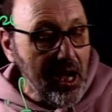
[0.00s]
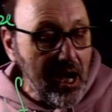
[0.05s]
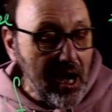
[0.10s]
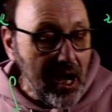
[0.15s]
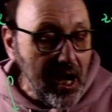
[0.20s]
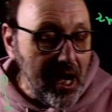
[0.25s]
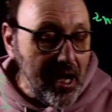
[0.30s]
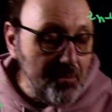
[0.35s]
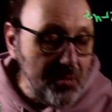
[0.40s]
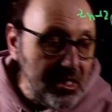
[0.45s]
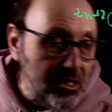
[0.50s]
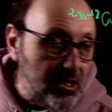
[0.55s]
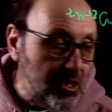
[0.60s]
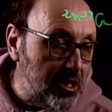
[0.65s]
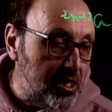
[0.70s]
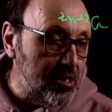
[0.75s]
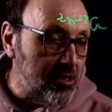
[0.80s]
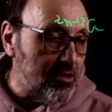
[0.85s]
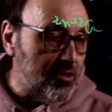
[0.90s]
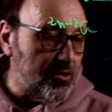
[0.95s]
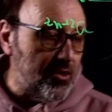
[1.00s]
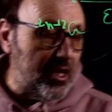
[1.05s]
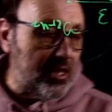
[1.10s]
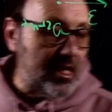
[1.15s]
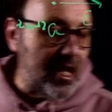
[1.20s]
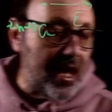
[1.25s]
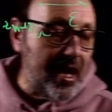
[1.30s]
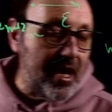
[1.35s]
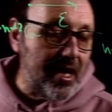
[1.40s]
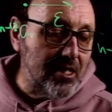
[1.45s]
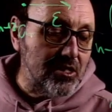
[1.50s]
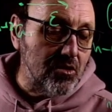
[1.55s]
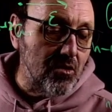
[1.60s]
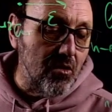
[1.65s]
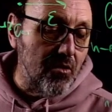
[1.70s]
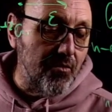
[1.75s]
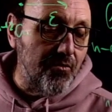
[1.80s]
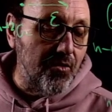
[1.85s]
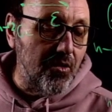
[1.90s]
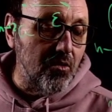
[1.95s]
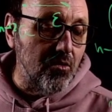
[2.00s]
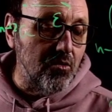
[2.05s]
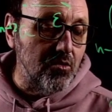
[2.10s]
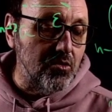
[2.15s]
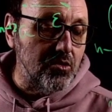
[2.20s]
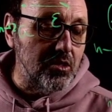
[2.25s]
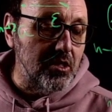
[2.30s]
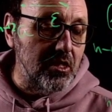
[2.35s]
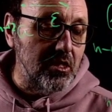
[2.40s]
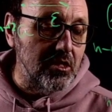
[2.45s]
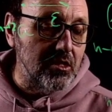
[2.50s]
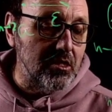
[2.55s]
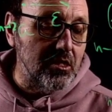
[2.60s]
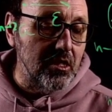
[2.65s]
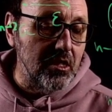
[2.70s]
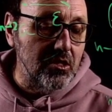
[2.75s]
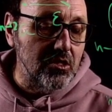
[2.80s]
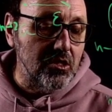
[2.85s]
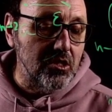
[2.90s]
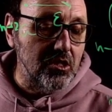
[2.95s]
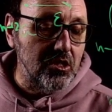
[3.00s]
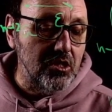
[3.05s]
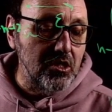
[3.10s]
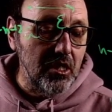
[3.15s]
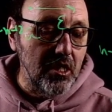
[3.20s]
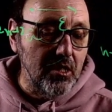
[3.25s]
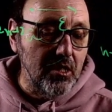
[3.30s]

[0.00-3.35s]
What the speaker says: I mean here that S, of course, is in C,